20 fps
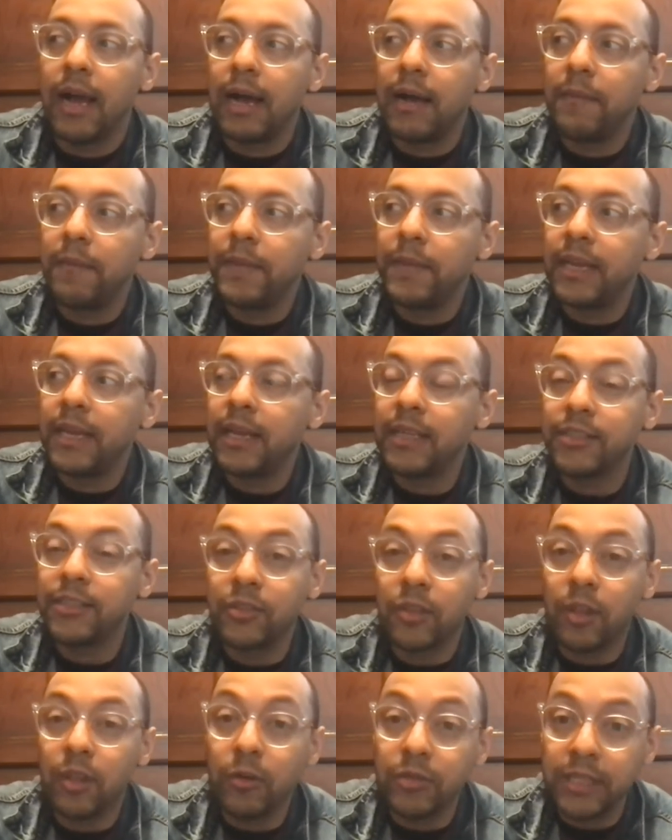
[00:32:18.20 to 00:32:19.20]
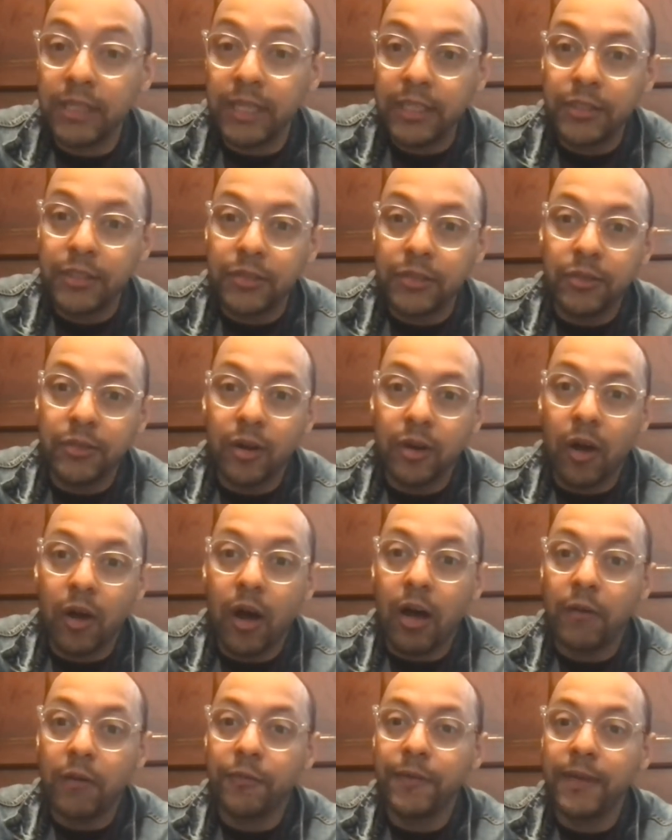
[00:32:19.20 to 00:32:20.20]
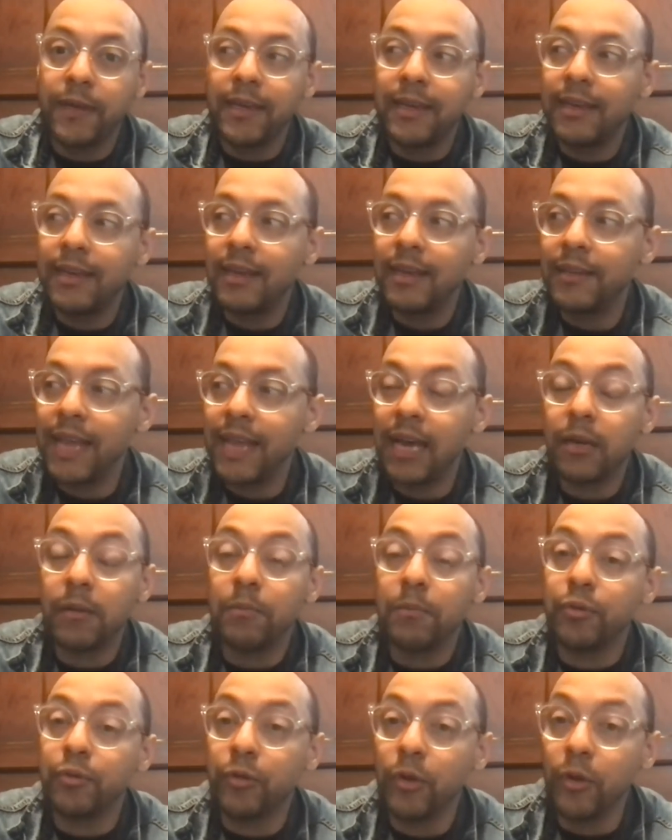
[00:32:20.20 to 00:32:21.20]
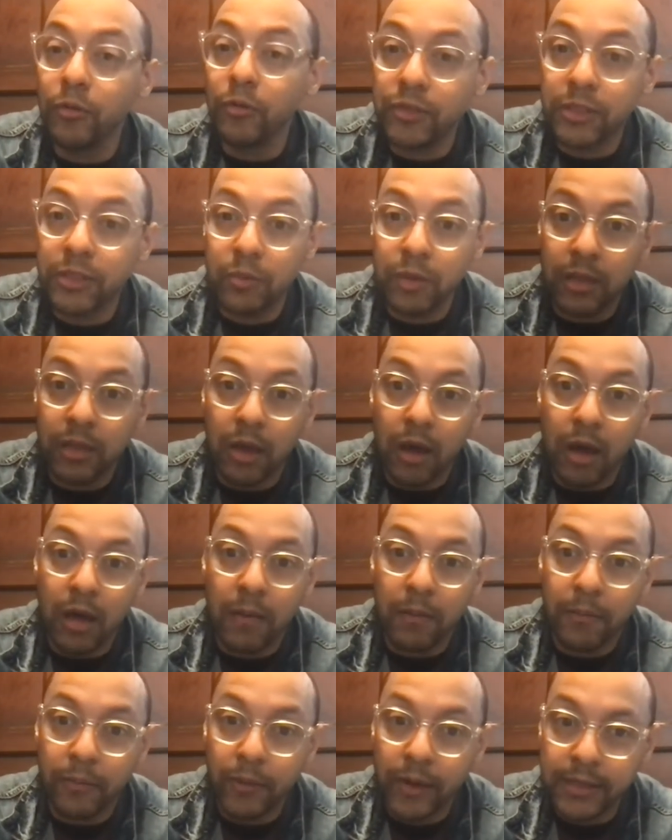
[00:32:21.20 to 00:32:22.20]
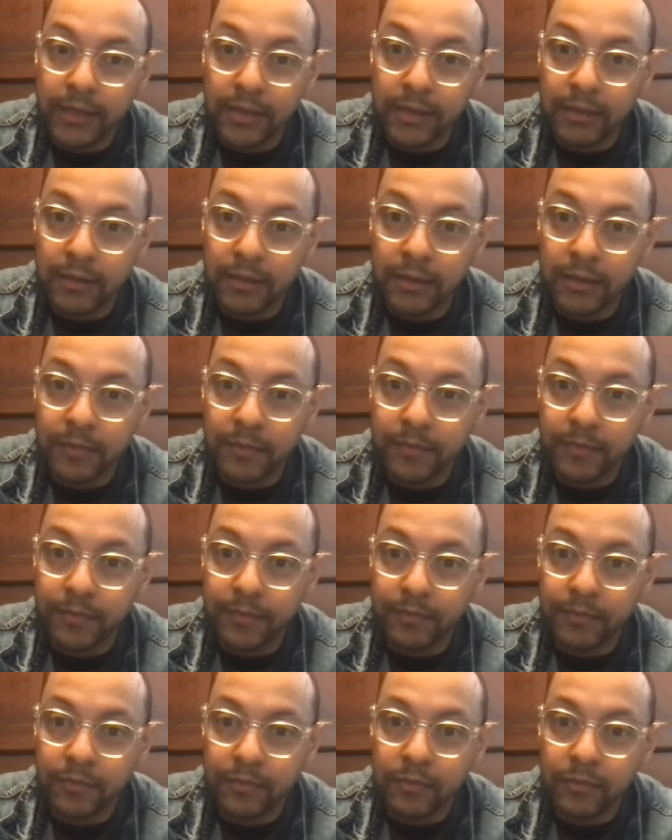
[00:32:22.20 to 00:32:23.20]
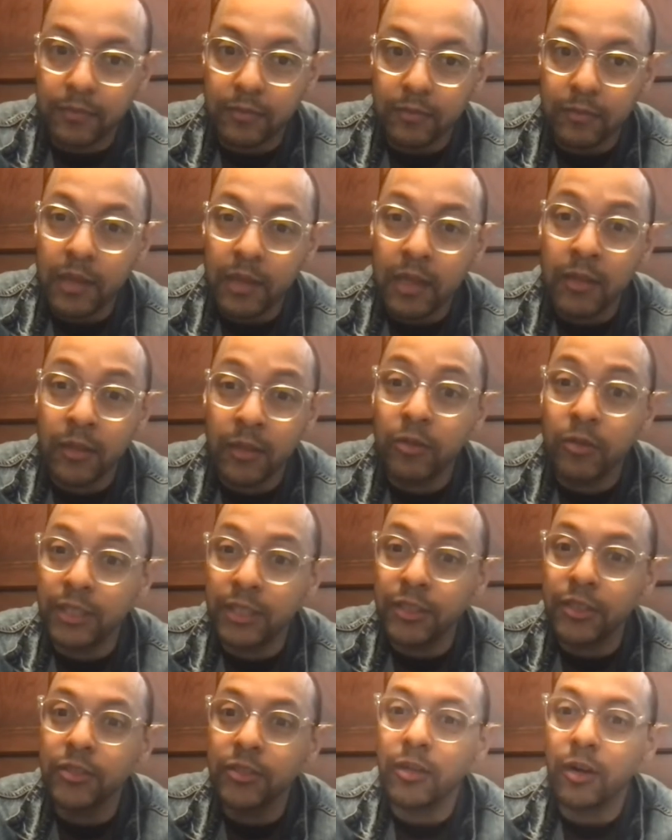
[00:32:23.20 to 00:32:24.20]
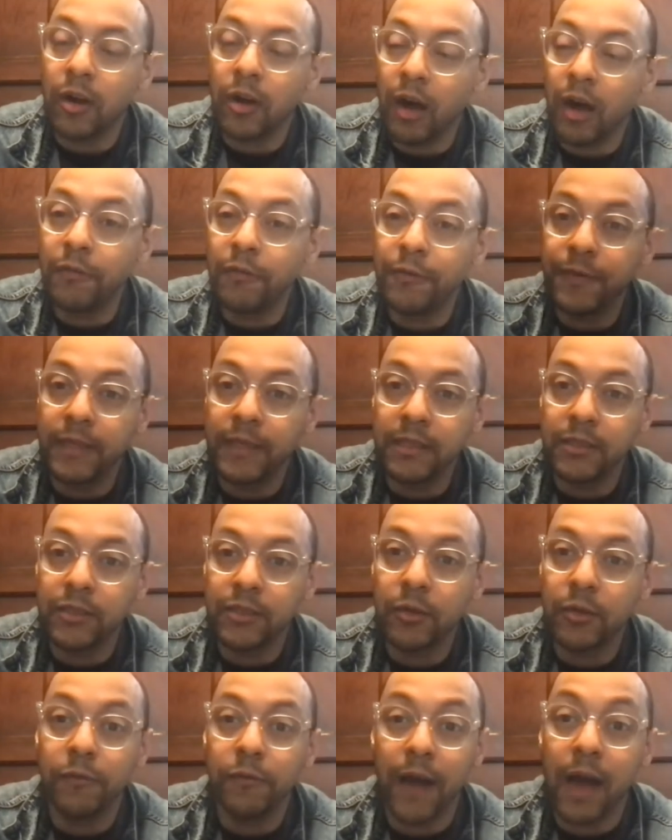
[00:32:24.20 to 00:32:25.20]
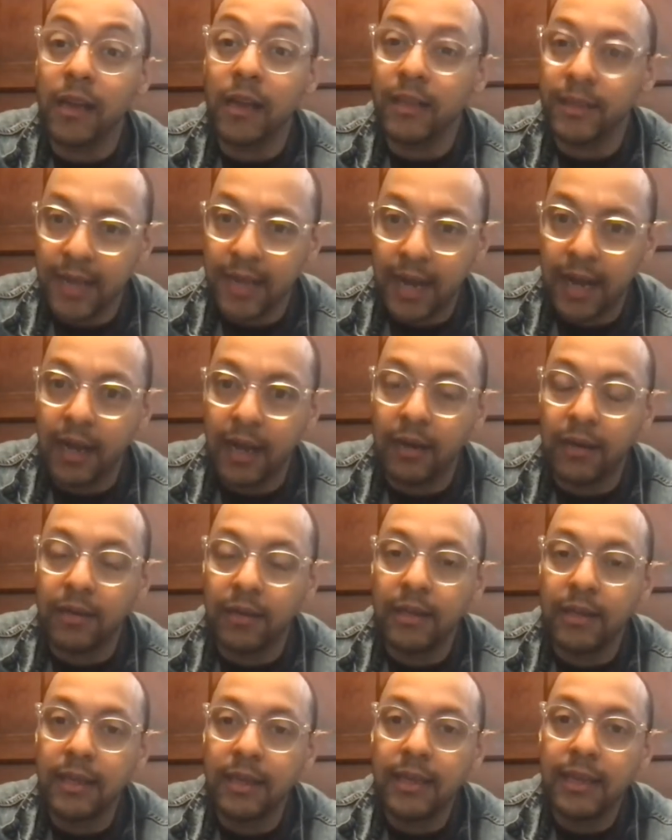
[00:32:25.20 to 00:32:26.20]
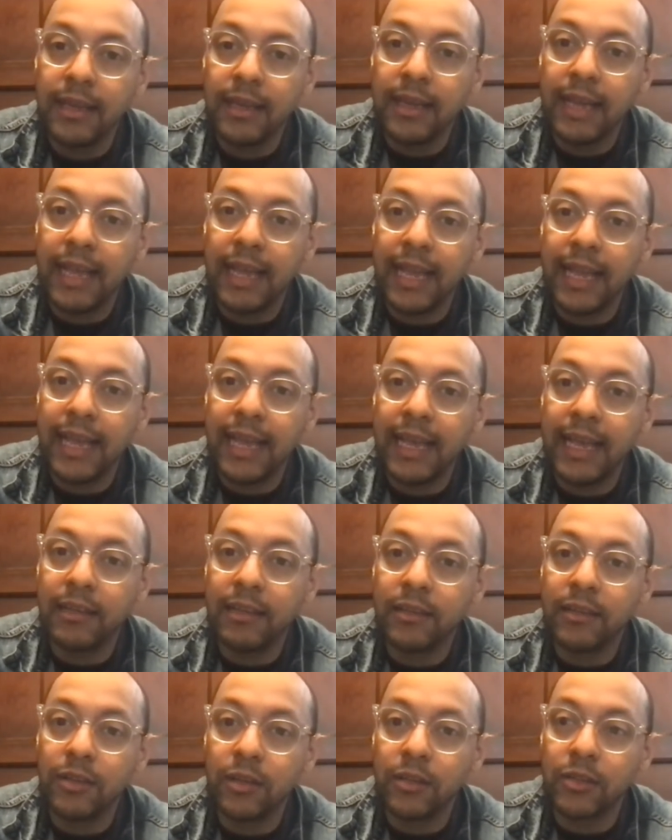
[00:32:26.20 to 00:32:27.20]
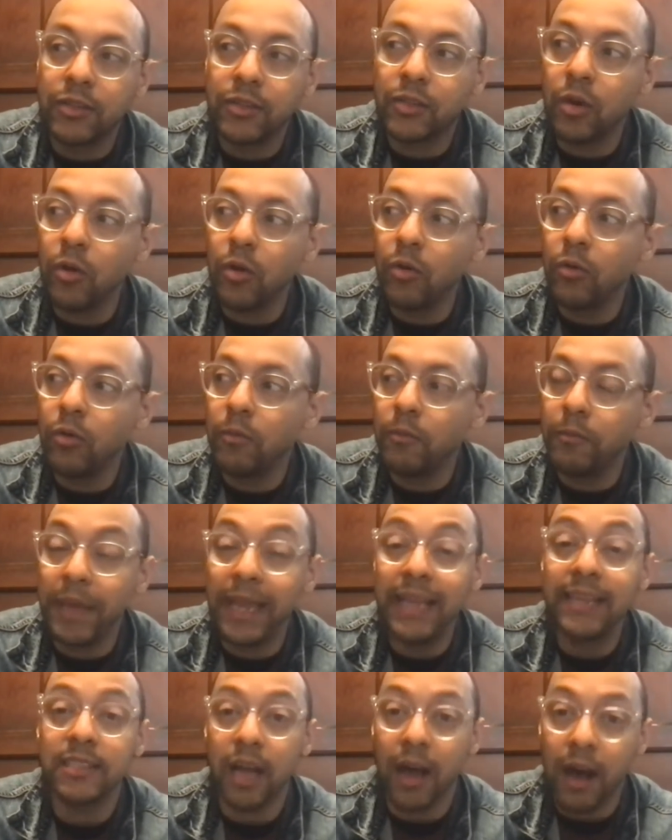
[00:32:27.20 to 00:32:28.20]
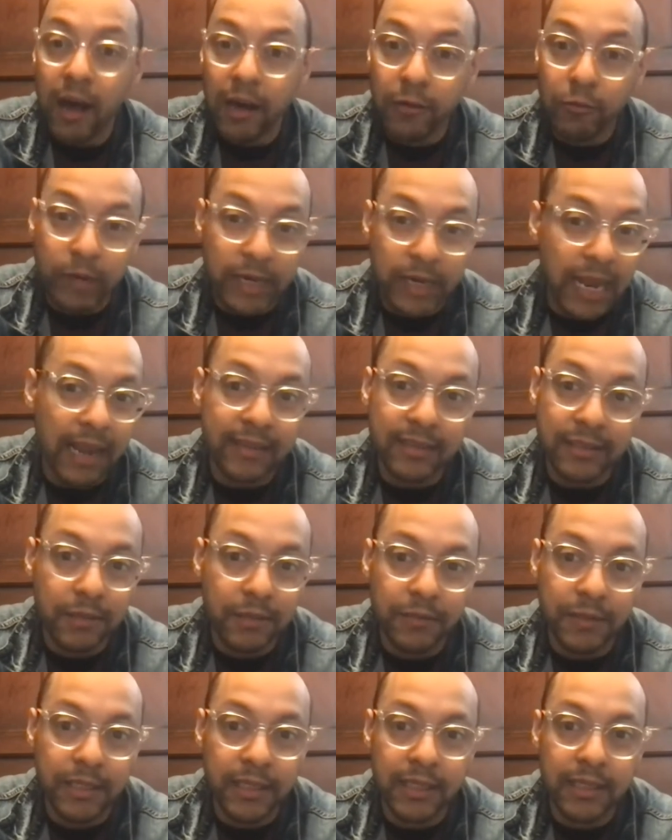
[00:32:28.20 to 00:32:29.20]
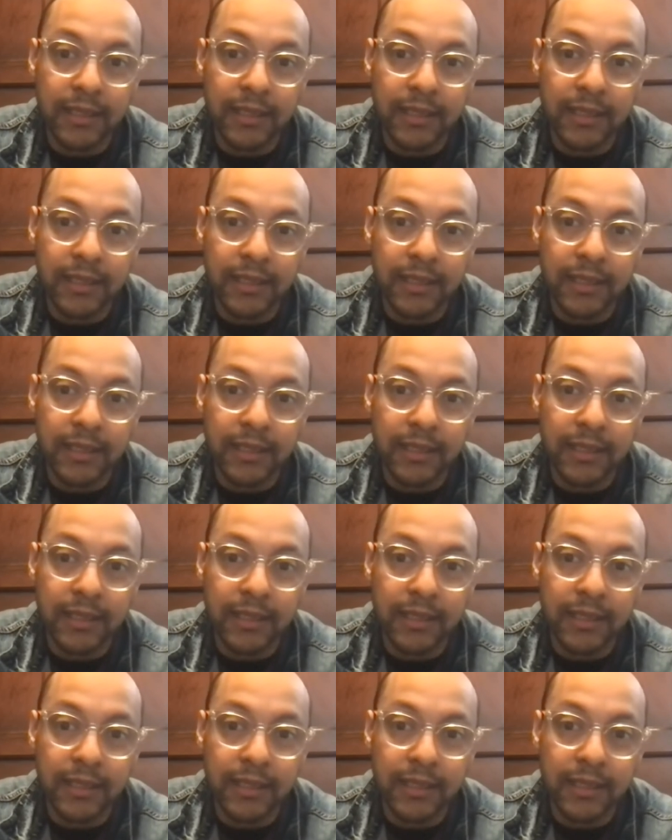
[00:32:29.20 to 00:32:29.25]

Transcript: because those issues are often not approached with calm presence. Those issues are often so volatile and so based on reactivity.